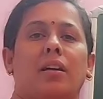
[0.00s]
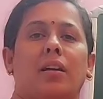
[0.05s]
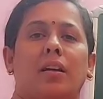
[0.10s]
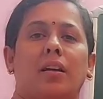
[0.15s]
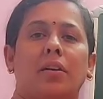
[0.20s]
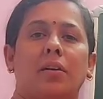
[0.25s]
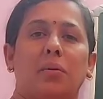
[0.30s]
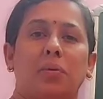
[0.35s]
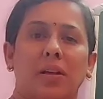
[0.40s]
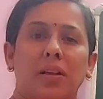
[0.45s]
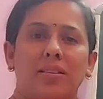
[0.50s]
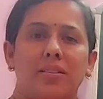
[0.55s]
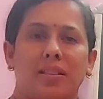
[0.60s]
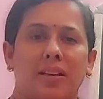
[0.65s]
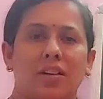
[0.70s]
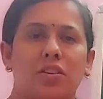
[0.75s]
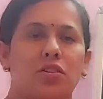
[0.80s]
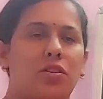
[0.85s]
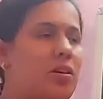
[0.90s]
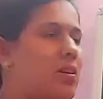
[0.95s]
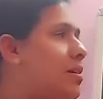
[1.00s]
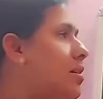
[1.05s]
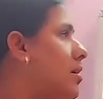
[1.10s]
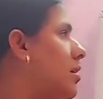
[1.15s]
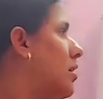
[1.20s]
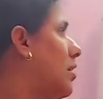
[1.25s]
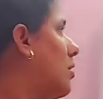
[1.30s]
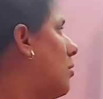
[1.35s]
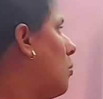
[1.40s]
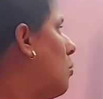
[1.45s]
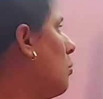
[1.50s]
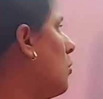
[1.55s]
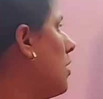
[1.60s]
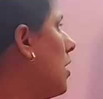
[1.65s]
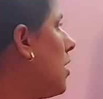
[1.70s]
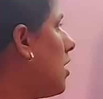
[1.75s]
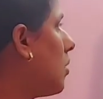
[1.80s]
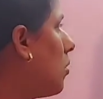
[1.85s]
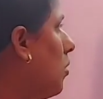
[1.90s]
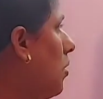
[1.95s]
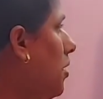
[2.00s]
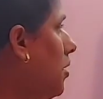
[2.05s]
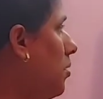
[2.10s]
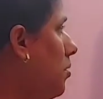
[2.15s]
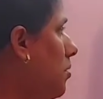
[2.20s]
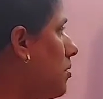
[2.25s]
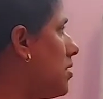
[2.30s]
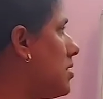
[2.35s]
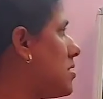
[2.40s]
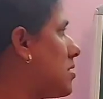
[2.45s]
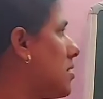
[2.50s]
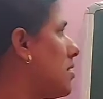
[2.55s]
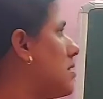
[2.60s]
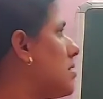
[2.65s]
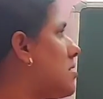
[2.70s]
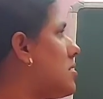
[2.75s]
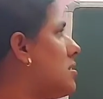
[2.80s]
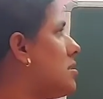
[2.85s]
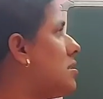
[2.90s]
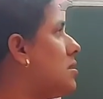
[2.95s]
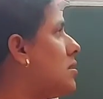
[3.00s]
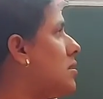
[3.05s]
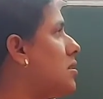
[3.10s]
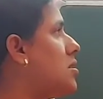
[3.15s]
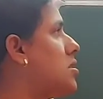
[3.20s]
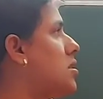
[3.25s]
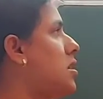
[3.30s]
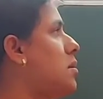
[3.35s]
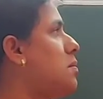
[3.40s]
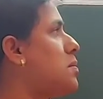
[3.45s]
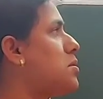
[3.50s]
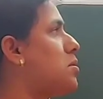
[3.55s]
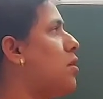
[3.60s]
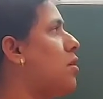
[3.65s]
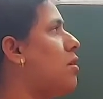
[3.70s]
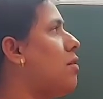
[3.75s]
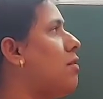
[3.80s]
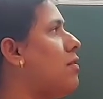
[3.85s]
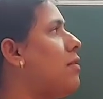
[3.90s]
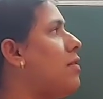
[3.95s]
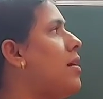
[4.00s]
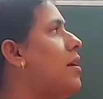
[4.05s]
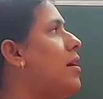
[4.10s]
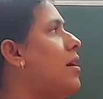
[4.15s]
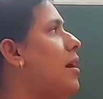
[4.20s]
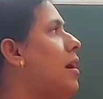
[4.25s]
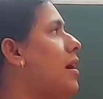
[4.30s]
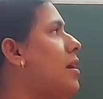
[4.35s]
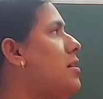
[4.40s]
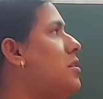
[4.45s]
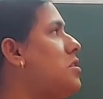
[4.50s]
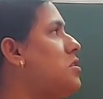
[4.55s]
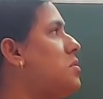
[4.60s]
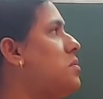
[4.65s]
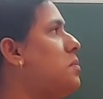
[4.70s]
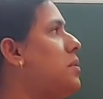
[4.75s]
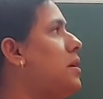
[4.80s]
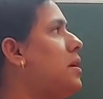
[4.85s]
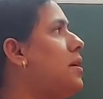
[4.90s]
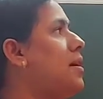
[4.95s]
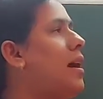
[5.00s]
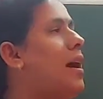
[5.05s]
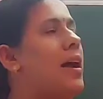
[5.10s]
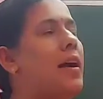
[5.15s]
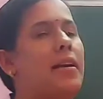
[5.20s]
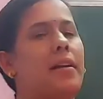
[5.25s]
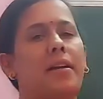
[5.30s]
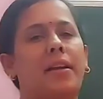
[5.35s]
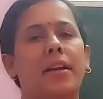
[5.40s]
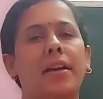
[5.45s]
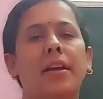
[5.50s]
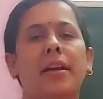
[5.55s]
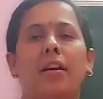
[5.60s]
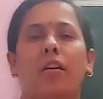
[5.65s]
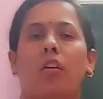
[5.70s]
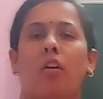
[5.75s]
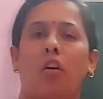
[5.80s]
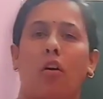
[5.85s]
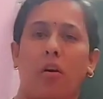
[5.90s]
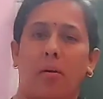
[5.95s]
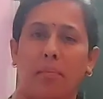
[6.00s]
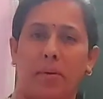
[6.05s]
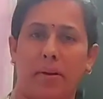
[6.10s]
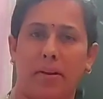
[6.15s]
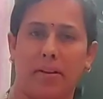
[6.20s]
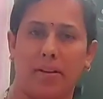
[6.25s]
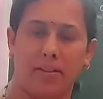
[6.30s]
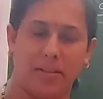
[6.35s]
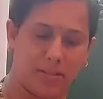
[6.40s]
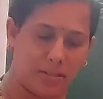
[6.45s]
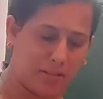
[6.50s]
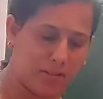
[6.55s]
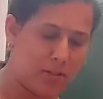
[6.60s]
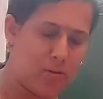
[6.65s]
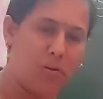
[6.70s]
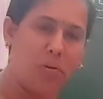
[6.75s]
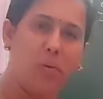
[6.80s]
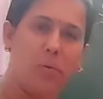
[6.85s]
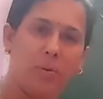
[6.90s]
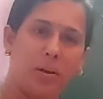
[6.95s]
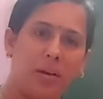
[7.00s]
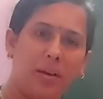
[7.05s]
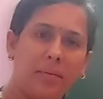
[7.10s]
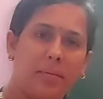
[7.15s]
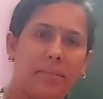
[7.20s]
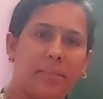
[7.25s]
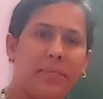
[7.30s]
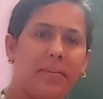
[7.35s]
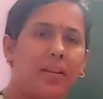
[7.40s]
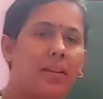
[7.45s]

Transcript: In today's lecture, we are going to discuss the shapes of S, P and D orbitals. Okay.